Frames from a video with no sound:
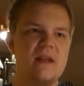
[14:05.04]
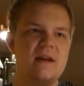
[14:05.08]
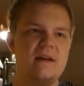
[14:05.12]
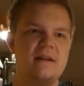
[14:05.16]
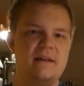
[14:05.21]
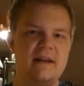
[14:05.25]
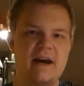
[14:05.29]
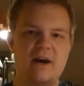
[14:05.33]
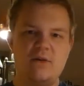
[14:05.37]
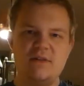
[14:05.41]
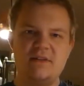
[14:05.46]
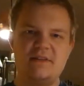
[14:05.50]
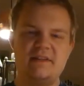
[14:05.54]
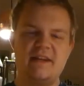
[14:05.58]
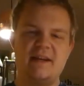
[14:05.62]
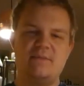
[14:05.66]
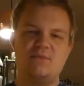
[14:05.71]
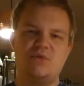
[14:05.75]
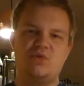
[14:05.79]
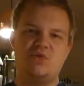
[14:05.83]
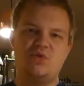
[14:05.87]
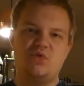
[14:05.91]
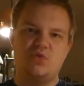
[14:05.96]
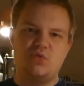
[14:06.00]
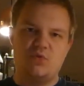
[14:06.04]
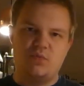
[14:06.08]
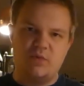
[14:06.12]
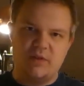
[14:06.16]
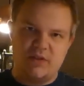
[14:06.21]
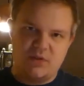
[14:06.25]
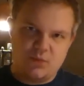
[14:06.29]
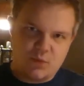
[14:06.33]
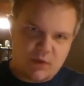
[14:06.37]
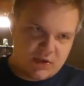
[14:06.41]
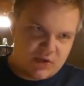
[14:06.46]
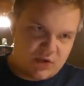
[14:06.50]
now it's time to choose
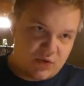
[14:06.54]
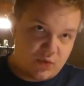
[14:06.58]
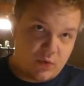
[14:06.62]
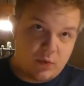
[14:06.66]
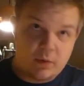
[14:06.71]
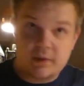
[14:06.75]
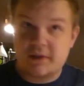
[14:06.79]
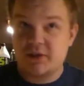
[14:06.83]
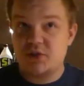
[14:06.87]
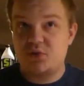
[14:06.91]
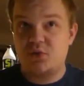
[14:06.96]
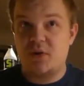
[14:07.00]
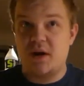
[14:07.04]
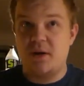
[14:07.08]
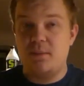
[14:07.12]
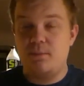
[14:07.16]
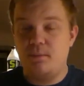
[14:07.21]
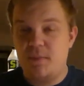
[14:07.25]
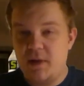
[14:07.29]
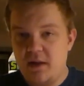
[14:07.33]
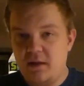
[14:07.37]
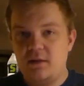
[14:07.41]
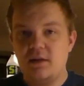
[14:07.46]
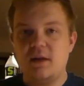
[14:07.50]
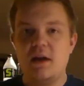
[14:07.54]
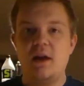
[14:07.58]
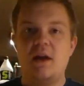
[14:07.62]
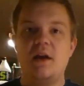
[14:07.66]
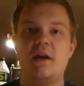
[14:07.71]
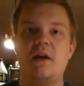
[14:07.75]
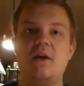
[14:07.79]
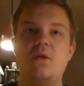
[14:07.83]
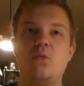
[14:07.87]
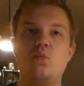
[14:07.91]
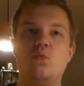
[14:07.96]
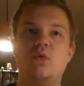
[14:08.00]
which ones do I want to try and build,
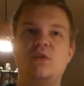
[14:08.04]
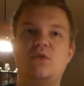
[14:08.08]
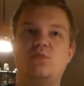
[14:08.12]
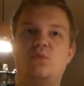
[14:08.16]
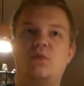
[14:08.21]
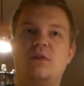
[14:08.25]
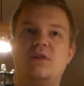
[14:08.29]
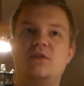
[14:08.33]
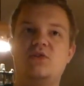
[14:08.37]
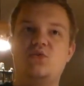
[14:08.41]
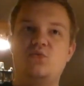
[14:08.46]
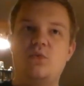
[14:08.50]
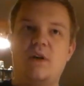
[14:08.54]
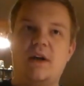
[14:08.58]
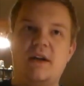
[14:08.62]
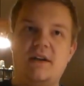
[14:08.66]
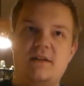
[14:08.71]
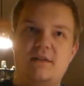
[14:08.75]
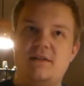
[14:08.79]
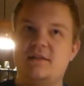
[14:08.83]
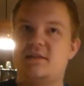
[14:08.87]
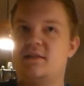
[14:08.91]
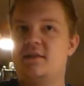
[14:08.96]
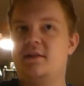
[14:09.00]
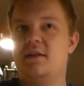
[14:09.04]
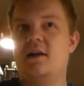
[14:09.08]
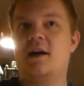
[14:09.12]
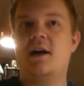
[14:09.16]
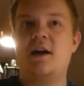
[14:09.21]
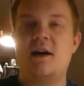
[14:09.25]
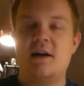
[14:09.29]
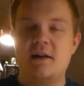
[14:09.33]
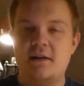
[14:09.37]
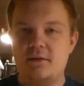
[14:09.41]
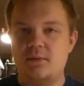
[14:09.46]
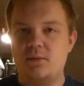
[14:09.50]
which ones do I
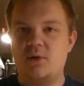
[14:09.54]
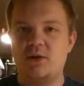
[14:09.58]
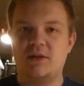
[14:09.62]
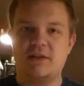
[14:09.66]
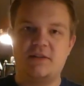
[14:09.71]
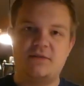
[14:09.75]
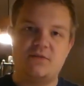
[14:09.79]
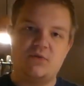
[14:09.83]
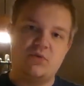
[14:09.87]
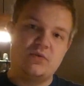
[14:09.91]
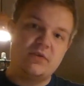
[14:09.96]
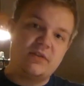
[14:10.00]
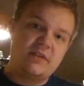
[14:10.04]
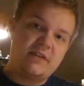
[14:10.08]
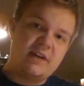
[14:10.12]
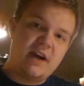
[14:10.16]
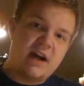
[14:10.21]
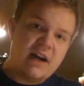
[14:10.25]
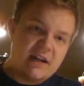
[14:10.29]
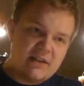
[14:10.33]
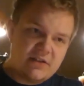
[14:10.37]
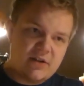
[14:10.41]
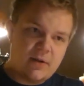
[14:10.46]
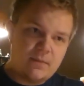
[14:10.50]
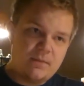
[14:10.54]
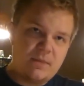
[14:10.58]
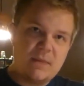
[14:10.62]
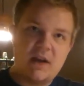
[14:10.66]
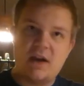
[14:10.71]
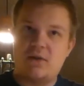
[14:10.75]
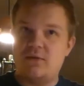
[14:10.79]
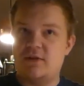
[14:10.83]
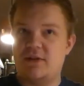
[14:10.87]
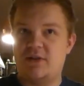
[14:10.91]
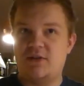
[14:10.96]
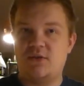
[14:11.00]
discard, because if you discard some,
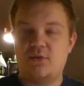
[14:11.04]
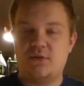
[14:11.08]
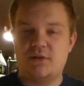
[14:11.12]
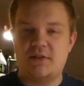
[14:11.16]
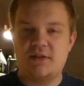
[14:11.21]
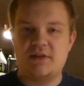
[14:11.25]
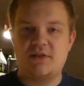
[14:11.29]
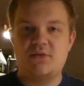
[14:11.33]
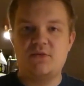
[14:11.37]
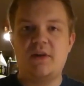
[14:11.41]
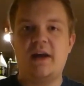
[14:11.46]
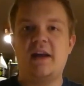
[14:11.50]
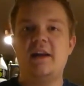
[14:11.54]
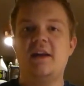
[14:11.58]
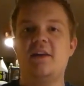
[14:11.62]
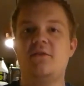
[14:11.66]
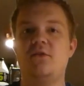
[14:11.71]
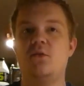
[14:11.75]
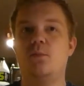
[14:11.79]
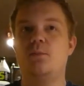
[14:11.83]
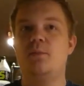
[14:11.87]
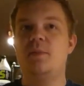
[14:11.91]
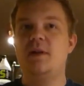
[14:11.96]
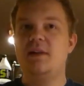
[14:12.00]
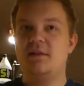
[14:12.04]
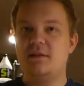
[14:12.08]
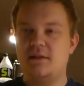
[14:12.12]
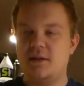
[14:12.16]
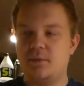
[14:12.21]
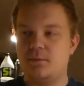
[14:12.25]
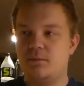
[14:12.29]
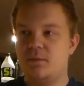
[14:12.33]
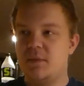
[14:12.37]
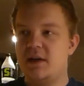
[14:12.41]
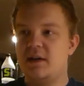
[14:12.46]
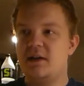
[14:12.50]
there are resources to that. If you build
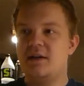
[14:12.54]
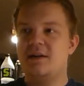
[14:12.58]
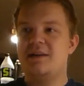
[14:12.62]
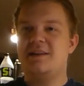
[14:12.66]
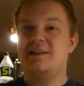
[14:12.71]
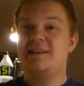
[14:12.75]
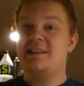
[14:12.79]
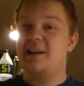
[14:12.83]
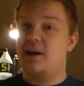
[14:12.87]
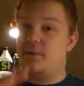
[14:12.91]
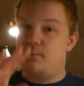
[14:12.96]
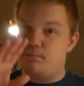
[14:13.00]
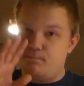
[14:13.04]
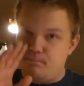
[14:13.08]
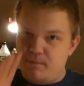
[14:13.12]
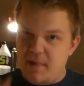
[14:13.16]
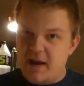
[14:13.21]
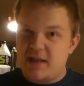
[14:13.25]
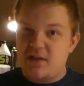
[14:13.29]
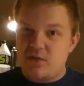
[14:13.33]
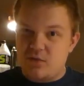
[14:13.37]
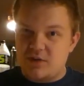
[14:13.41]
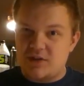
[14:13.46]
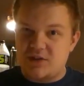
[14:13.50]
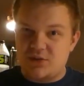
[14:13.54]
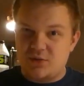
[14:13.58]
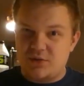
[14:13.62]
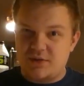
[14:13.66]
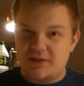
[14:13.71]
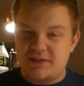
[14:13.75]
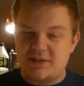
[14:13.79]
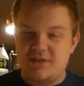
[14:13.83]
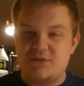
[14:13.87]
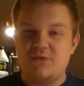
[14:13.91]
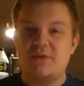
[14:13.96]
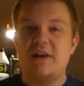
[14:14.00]
them, there are better
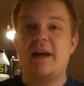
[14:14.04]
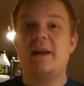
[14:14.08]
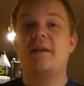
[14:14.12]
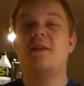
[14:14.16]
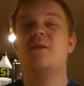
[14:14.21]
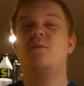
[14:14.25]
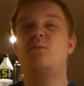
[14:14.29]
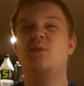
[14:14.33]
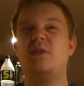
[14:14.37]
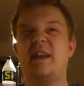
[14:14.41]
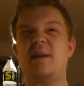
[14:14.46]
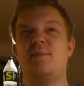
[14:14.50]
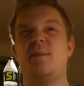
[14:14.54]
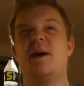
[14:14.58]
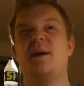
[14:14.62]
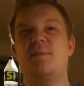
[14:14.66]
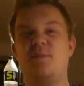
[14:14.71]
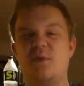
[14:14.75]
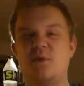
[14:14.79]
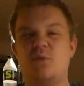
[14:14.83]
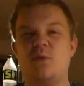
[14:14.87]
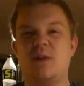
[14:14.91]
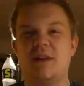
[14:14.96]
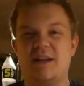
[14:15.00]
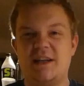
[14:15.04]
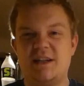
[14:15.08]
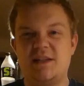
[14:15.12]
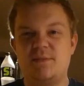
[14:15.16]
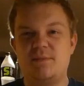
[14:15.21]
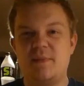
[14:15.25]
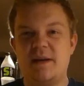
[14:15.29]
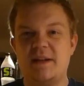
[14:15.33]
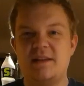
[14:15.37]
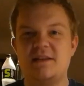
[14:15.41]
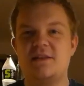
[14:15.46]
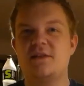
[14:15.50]
resources to that, but they might be really
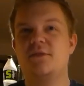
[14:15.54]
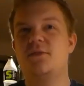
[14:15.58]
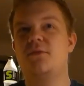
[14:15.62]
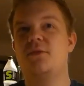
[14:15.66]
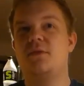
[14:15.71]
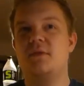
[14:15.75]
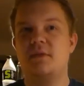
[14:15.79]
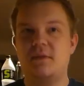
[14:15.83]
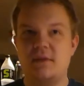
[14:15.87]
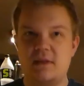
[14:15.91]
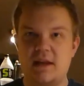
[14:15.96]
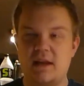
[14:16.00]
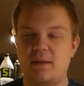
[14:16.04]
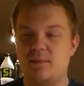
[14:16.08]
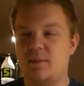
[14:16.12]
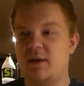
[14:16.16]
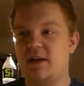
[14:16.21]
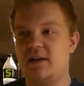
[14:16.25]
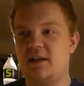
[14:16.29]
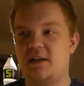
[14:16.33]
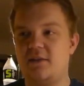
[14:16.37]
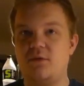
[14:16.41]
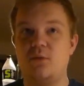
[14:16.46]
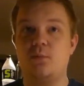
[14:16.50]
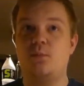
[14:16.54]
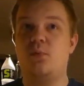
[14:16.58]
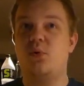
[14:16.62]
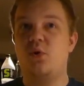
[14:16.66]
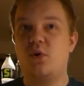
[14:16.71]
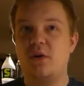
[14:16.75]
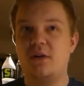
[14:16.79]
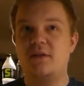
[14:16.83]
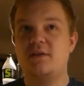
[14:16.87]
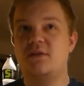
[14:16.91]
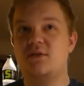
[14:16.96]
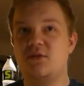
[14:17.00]
expensive, they might give you
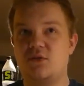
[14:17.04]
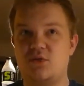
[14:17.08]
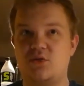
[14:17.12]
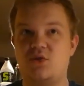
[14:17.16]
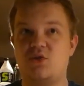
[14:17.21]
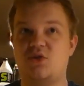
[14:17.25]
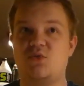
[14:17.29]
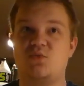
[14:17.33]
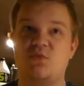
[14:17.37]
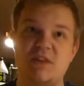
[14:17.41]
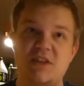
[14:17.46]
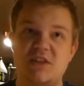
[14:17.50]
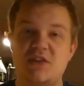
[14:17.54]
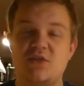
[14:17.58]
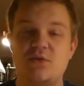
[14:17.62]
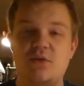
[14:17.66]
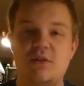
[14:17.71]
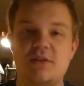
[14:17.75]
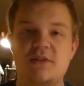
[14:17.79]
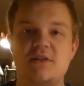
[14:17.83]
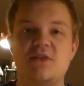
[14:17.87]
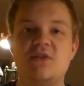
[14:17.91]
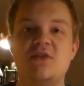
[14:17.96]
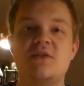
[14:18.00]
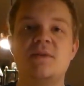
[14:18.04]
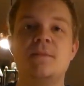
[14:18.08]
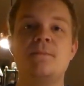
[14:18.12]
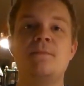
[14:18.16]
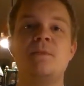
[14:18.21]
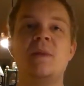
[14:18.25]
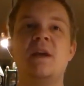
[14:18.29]
points, just resources.